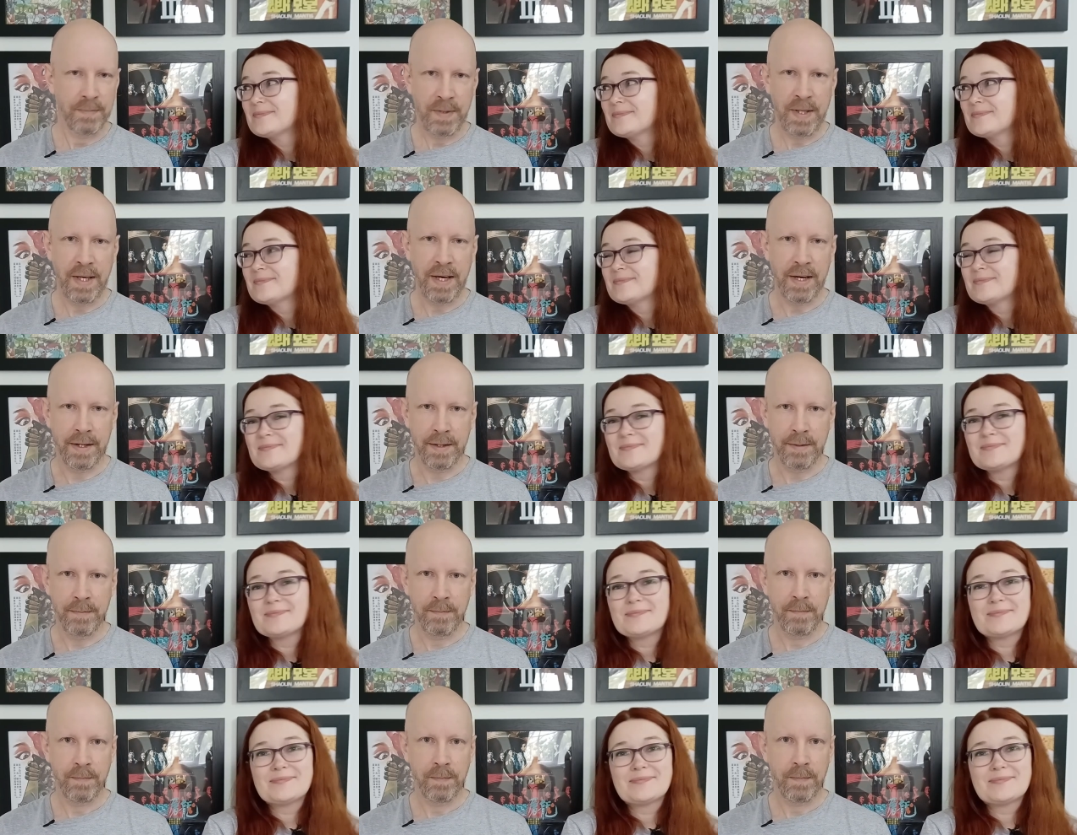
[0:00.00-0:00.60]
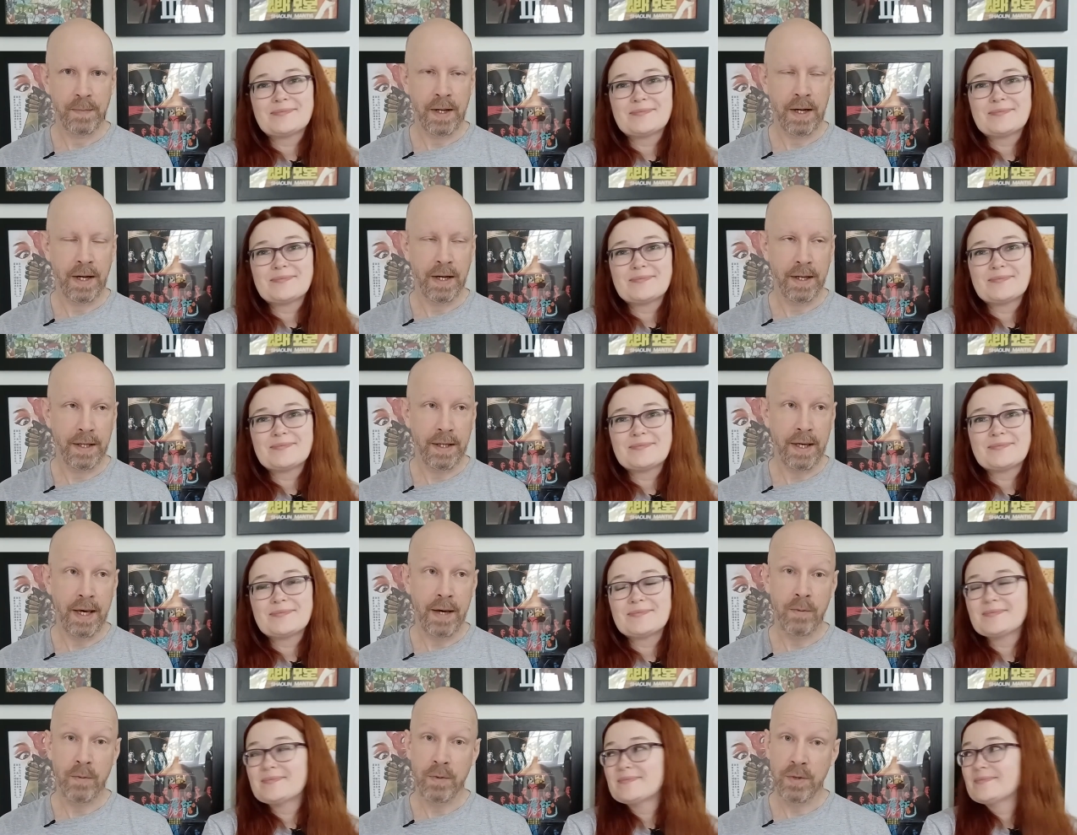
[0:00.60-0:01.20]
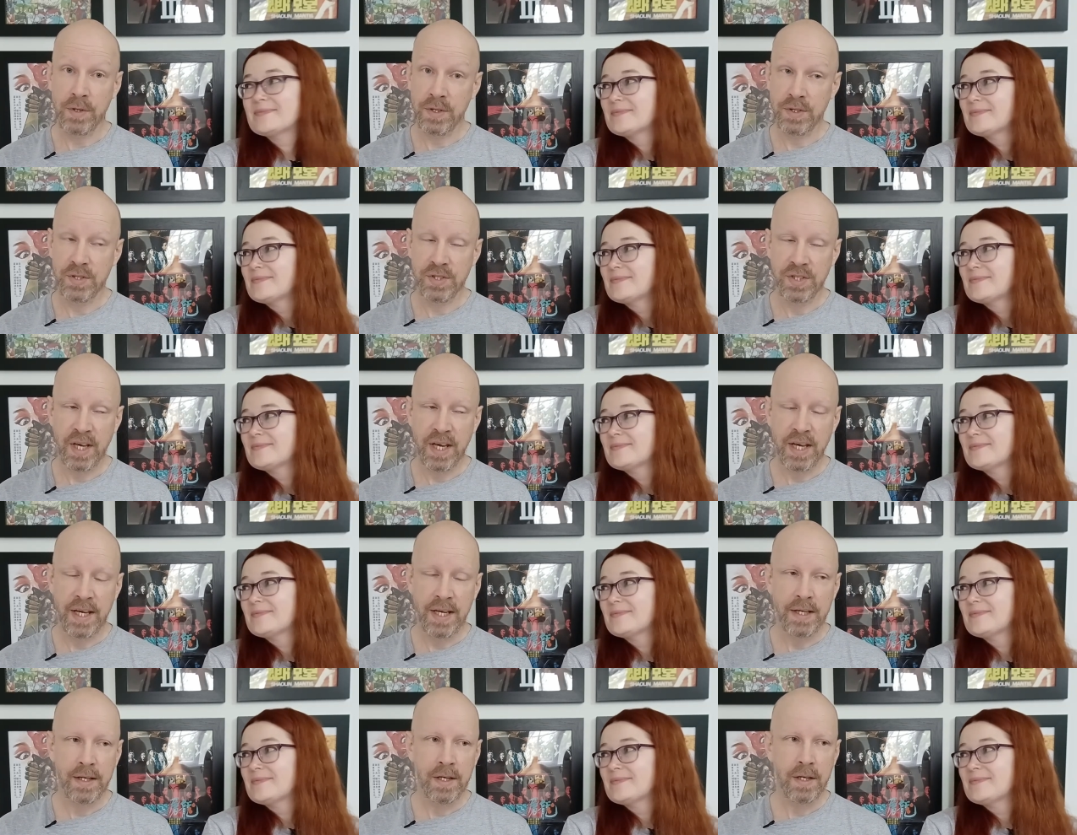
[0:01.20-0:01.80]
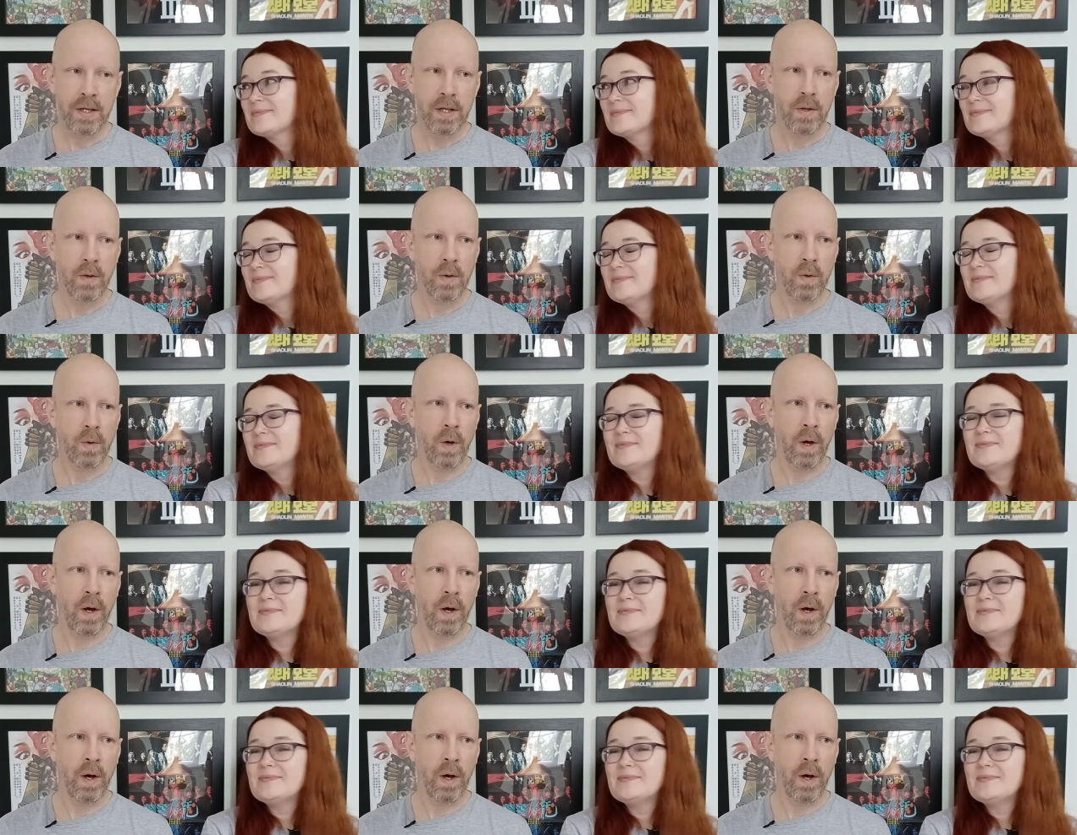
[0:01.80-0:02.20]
Speaker 1: Yeah, I get what you're saying.